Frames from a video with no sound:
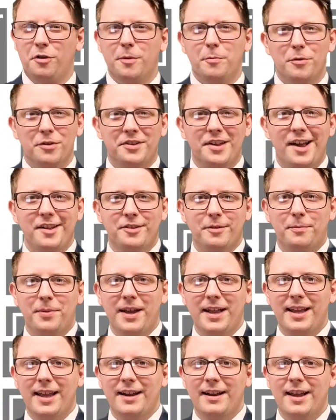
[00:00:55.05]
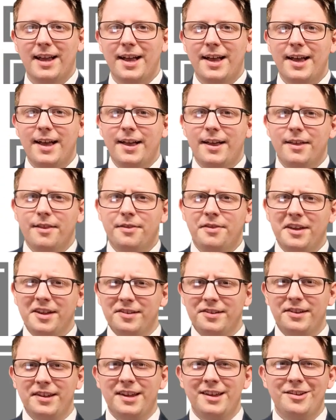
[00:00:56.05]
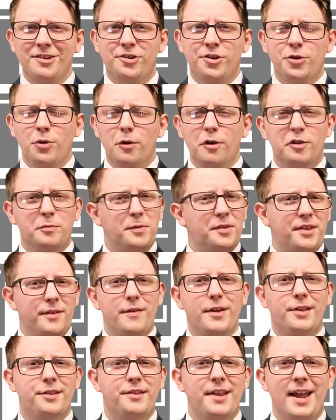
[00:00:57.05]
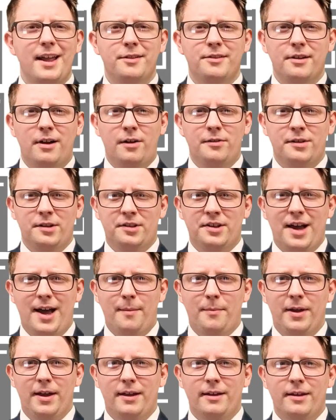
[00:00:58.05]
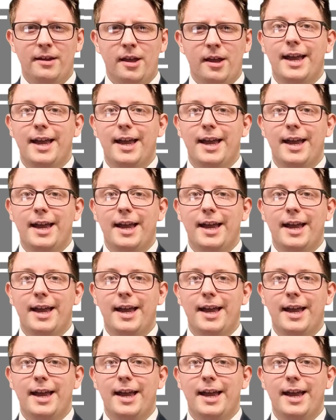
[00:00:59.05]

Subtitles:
or the precise opinion. This is your specific stance on the topic.